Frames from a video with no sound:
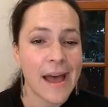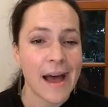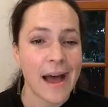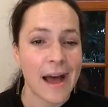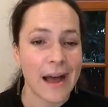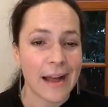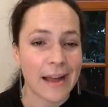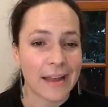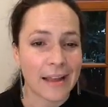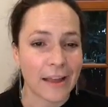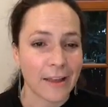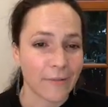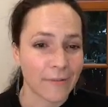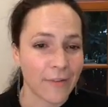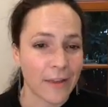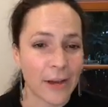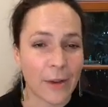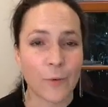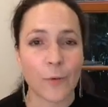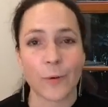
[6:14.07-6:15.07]
If
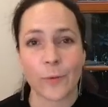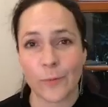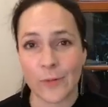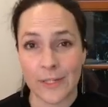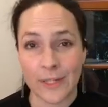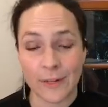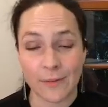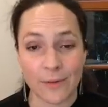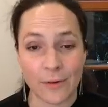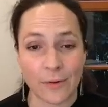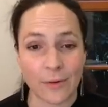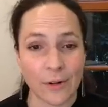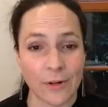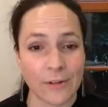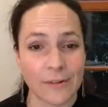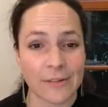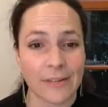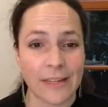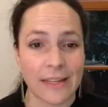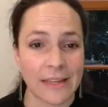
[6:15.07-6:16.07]
anyone wants to vote
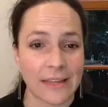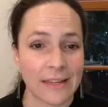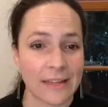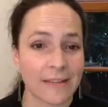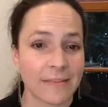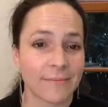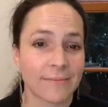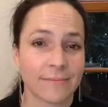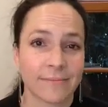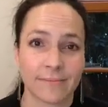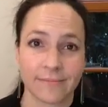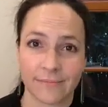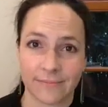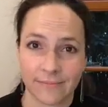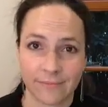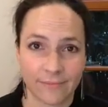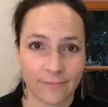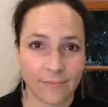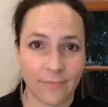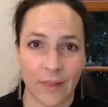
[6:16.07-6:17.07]
early,
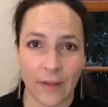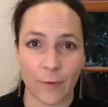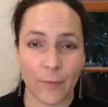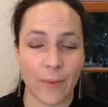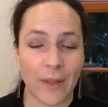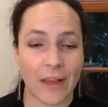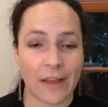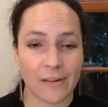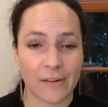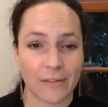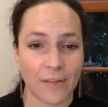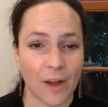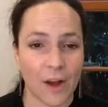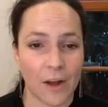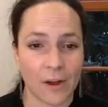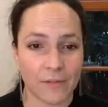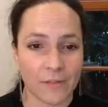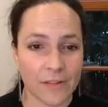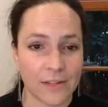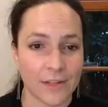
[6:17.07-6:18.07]
they will be out of the
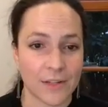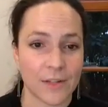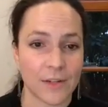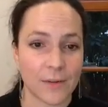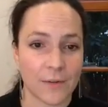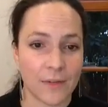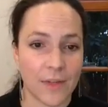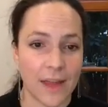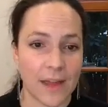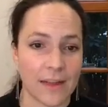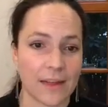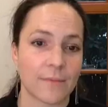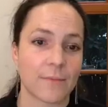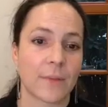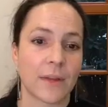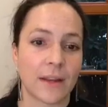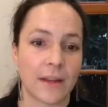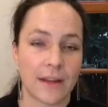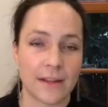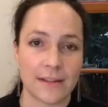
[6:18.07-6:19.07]
office to do that,
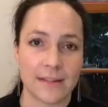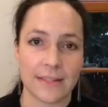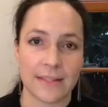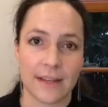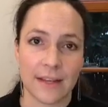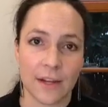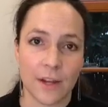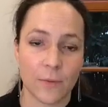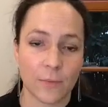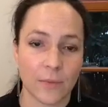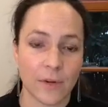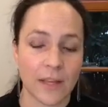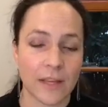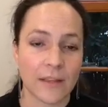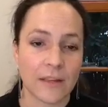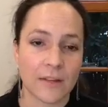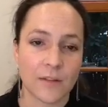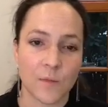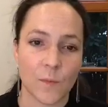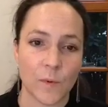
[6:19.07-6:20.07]
but as a company,
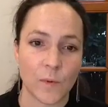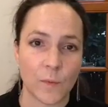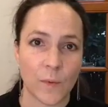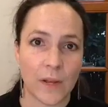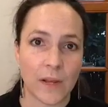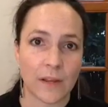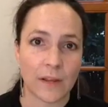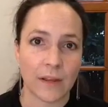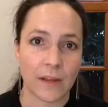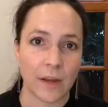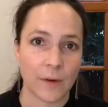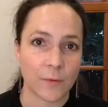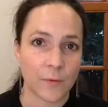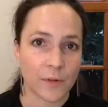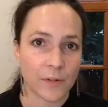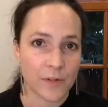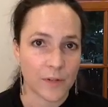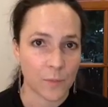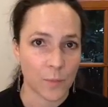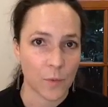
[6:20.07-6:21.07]
that's one way how we're
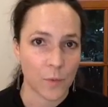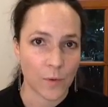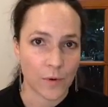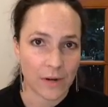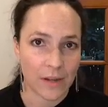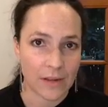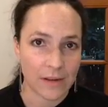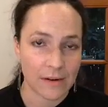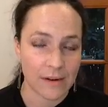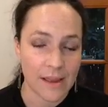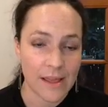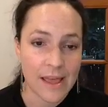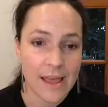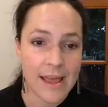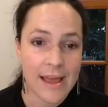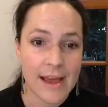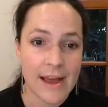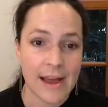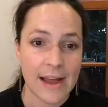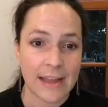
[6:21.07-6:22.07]
supporting
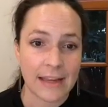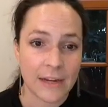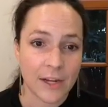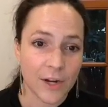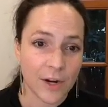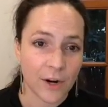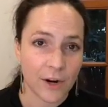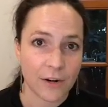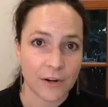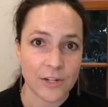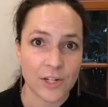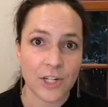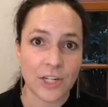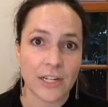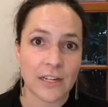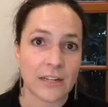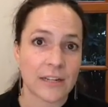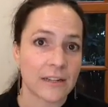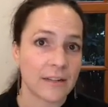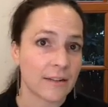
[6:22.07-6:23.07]
and
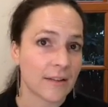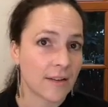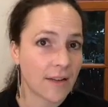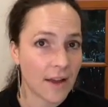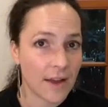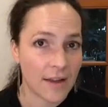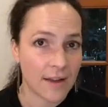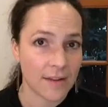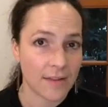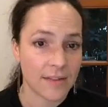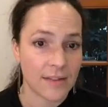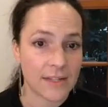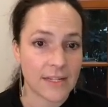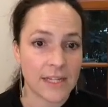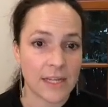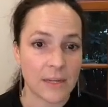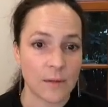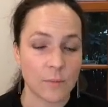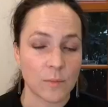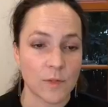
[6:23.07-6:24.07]
encouraging the
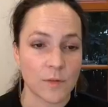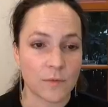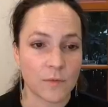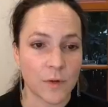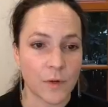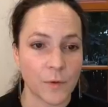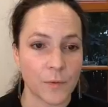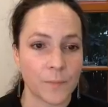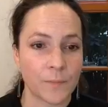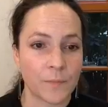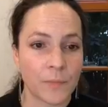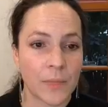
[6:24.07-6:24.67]
team to vote.